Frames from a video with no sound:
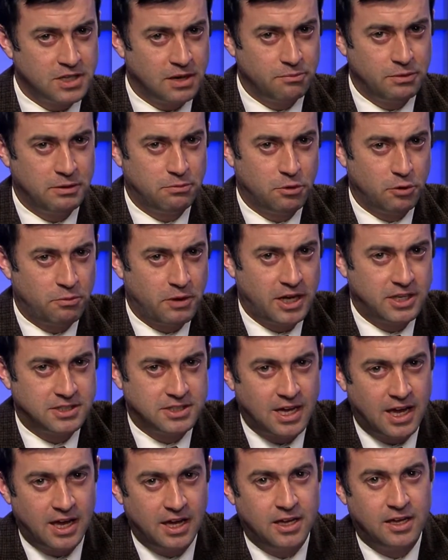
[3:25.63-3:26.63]
Some people
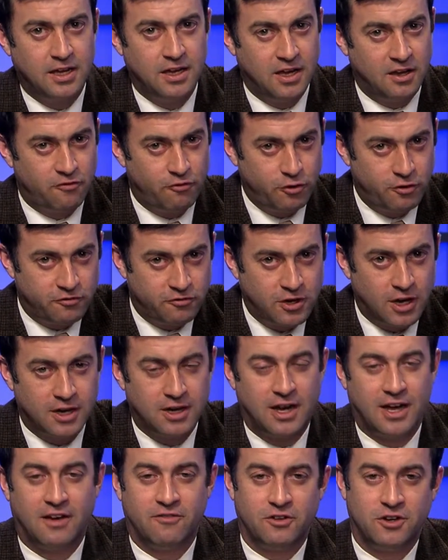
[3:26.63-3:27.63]
might say if we've
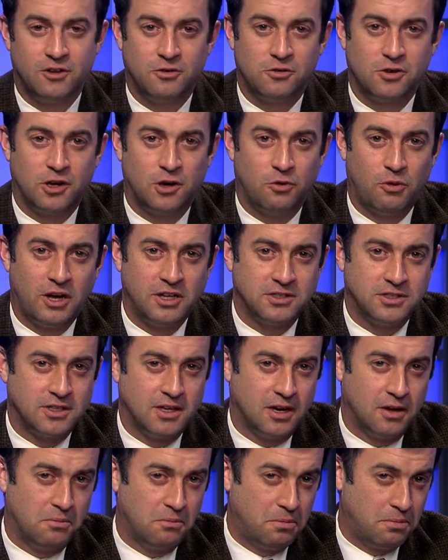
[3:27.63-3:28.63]
got to have a nuclear
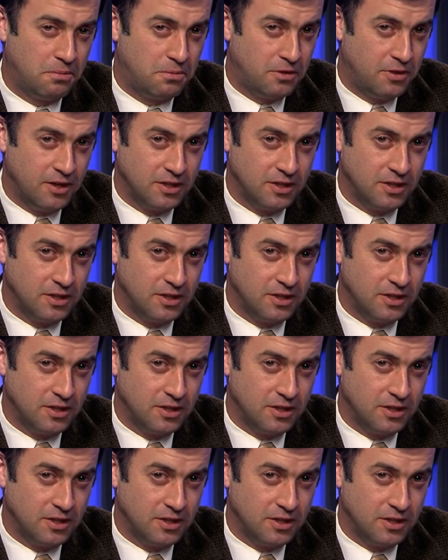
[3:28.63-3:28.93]
waste dump,